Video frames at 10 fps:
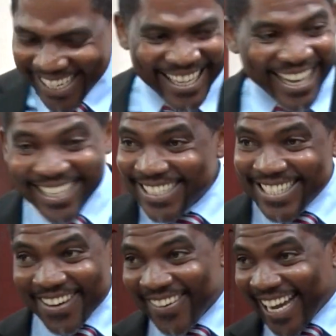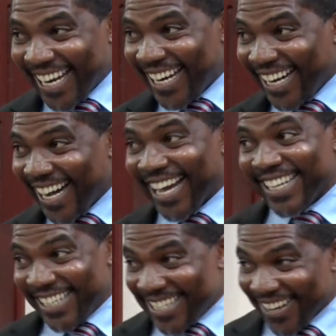I didn't say real. I
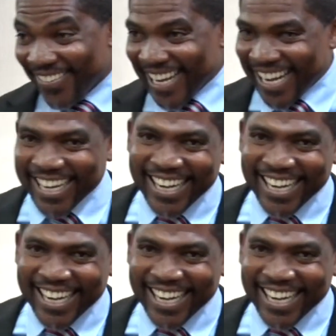didn't say real.